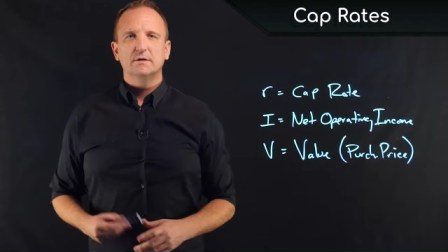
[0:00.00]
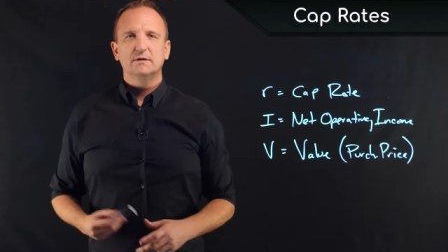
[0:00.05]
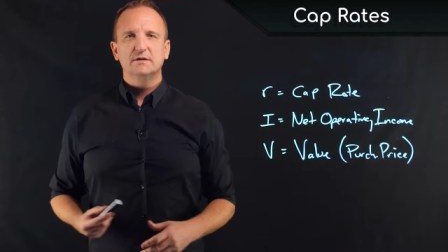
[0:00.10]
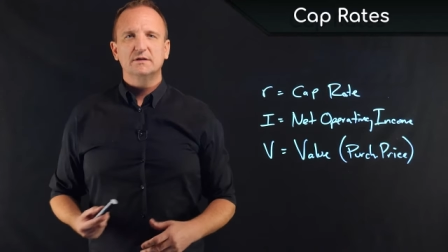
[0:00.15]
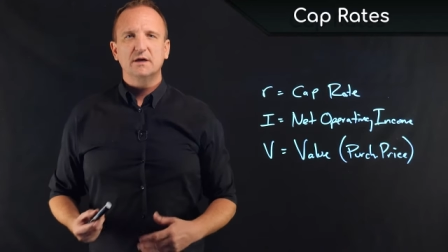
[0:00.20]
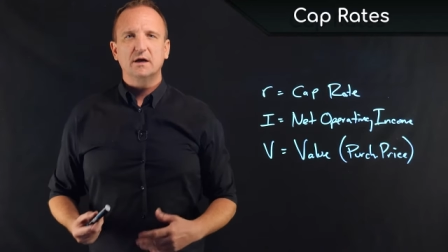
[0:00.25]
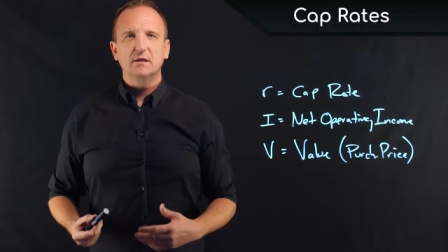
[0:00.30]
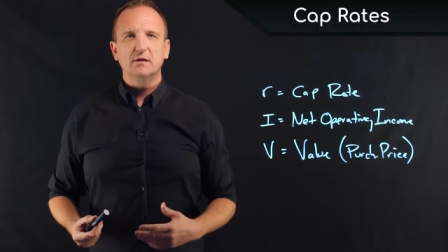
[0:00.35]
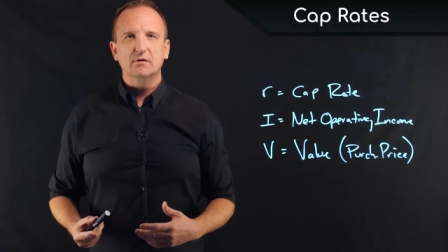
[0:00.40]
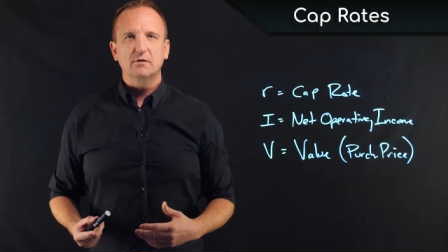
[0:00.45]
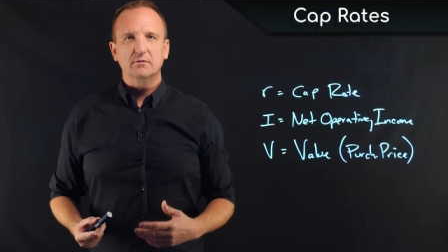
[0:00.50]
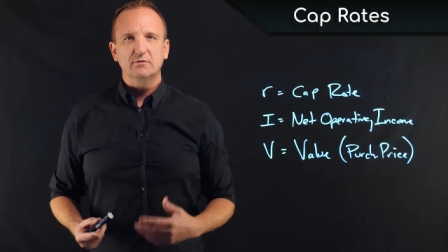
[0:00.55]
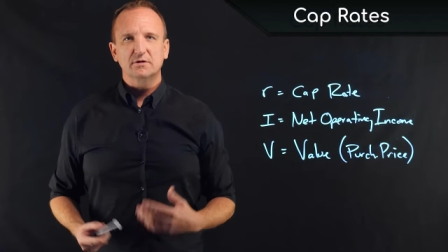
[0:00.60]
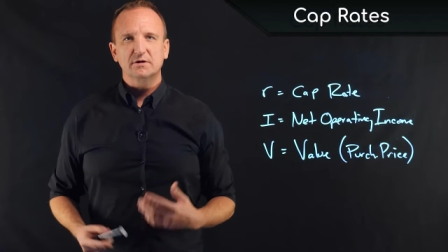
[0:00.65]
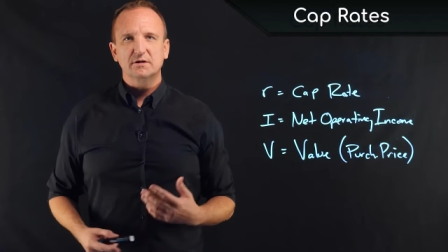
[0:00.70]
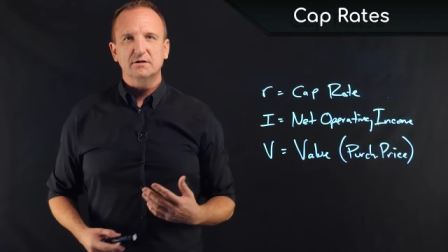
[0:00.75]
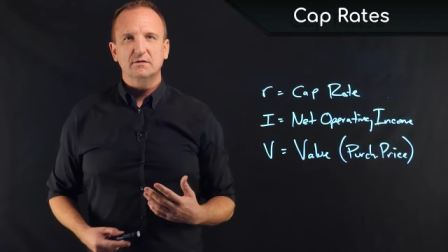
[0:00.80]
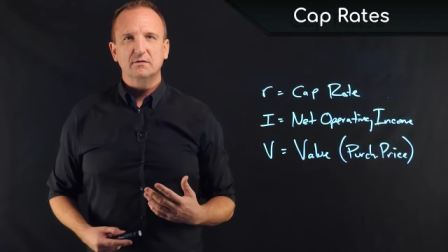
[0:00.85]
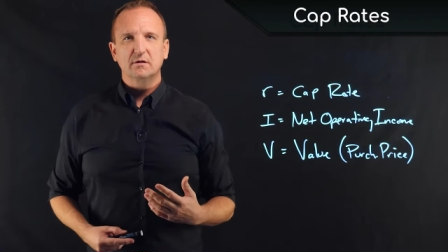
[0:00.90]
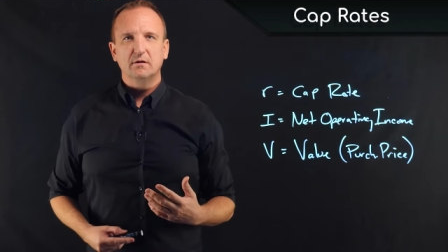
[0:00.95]

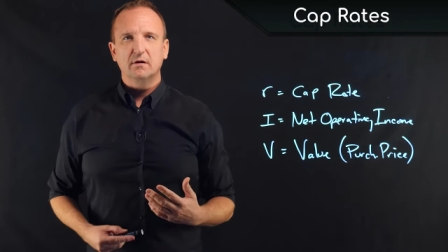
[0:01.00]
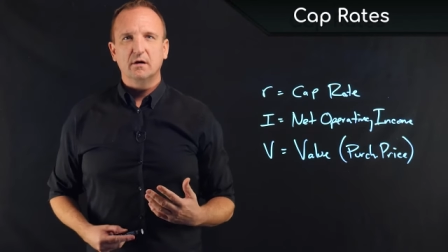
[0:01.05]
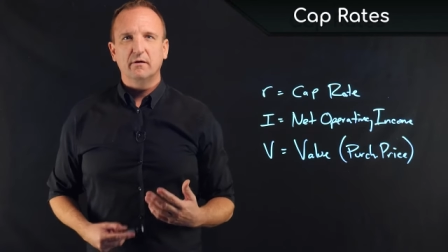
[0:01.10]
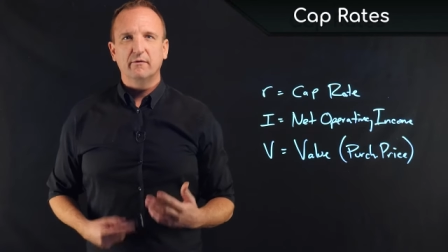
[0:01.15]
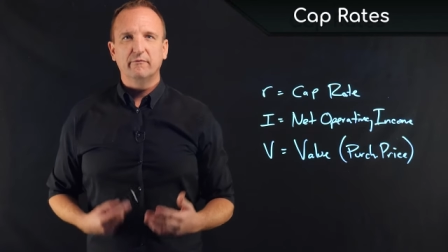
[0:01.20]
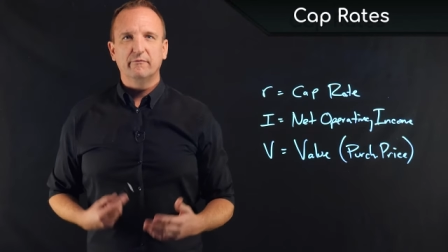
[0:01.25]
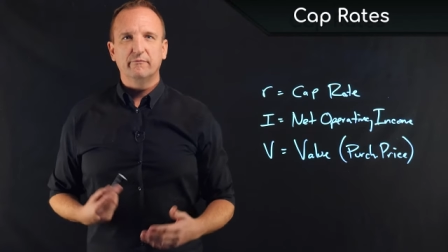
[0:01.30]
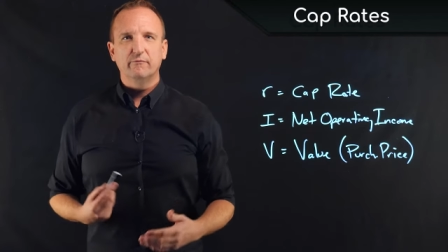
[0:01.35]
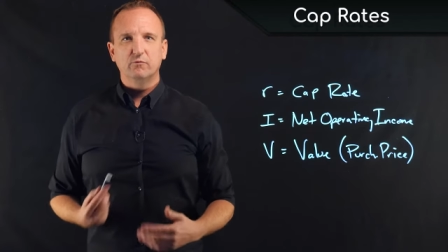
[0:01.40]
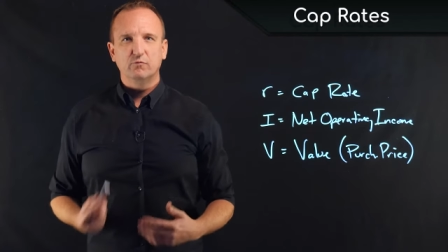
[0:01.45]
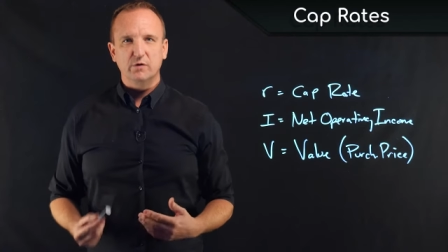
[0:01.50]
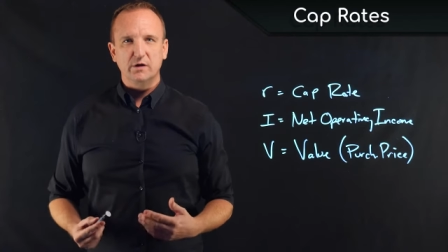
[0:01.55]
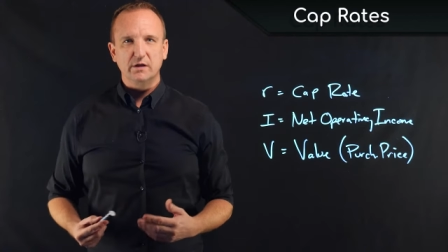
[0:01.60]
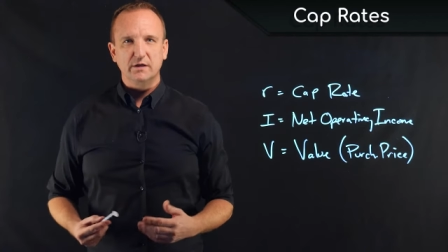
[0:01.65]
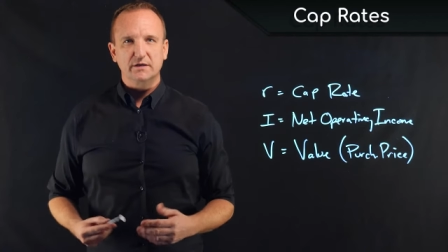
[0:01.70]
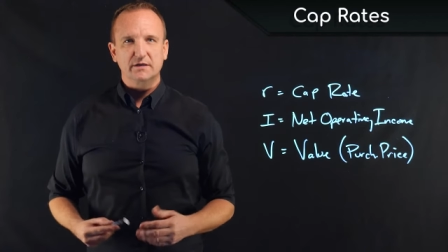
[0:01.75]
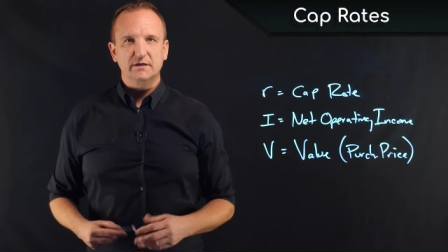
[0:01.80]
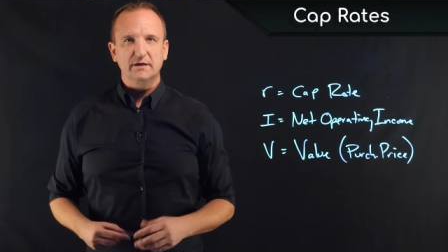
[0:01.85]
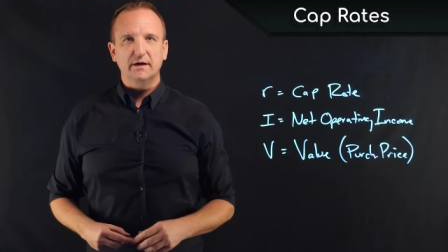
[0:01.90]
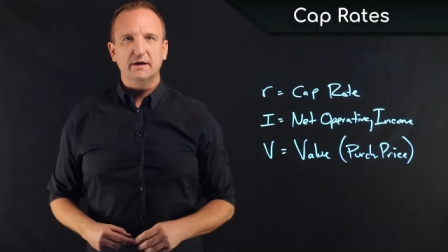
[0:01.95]
Sellers of
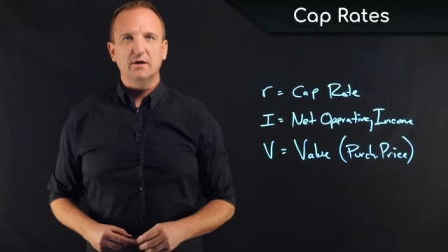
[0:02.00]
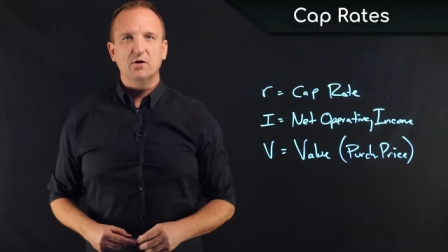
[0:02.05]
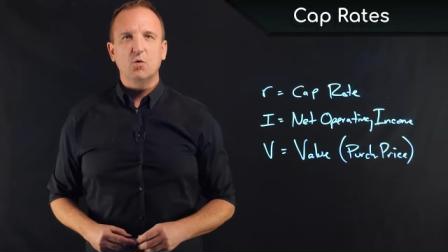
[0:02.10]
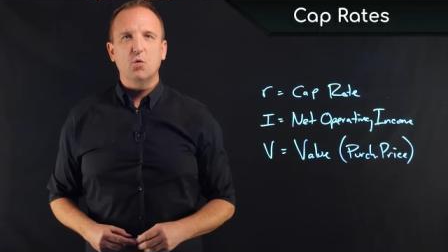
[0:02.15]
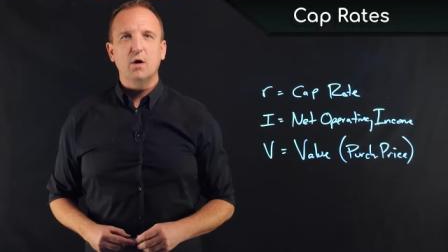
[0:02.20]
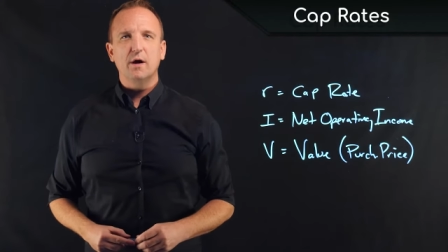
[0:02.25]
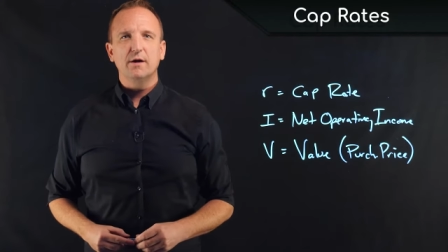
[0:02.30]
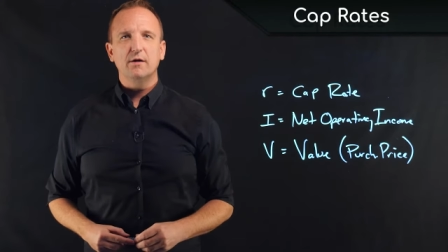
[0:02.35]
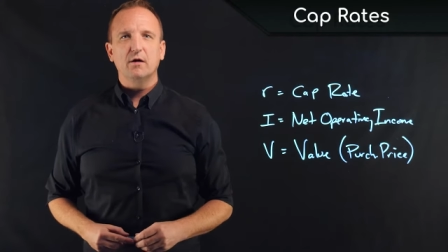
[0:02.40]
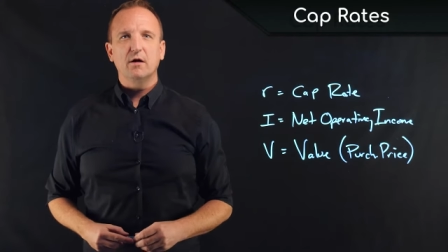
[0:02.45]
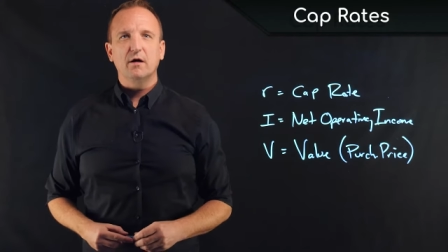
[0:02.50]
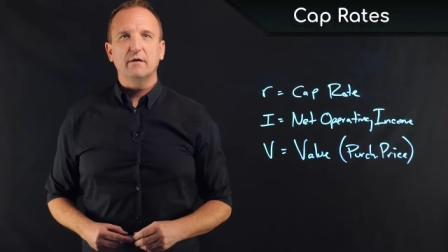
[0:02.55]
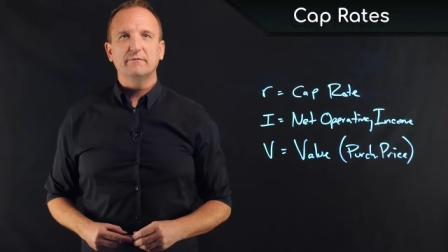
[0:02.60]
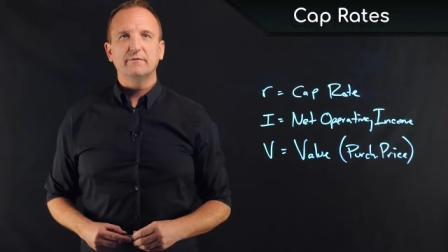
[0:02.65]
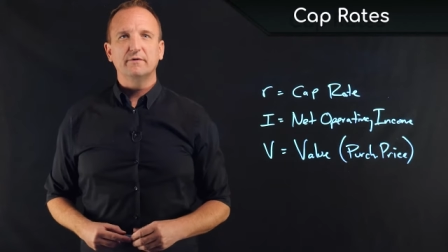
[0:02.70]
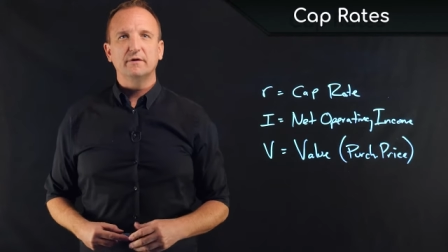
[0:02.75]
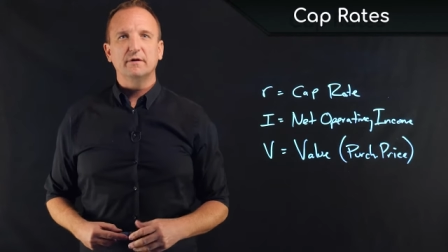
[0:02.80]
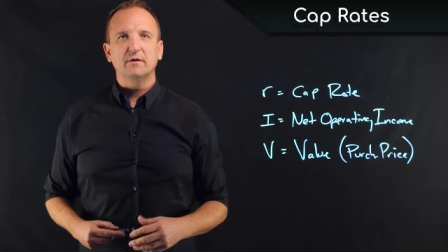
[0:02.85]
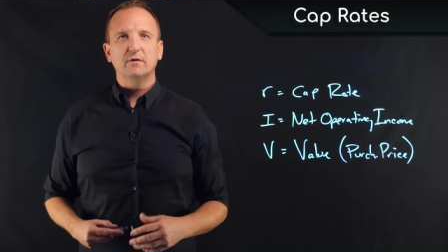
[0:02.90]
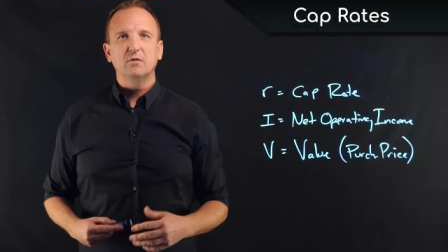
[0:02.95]
real estate quite
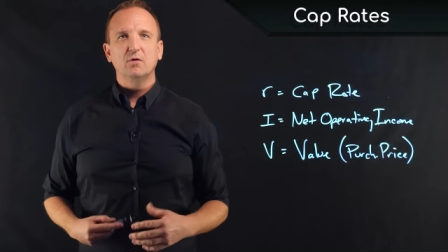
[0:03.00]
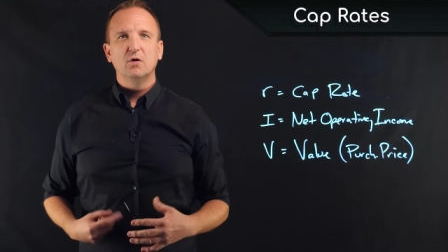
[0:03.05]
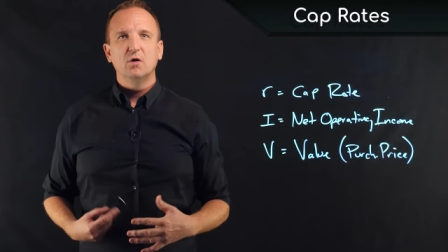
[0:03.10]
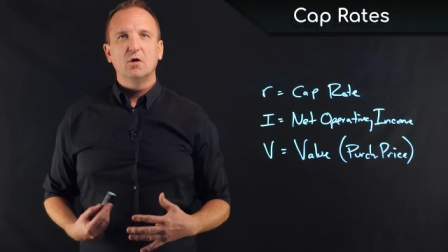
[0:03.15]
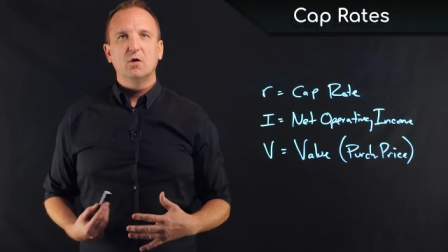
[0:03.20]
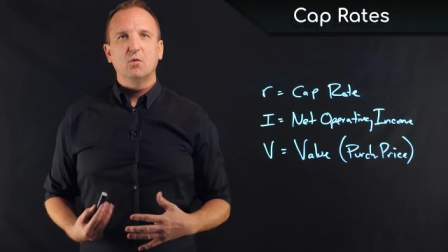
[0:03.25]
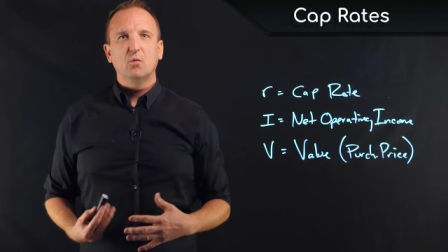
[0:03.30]
often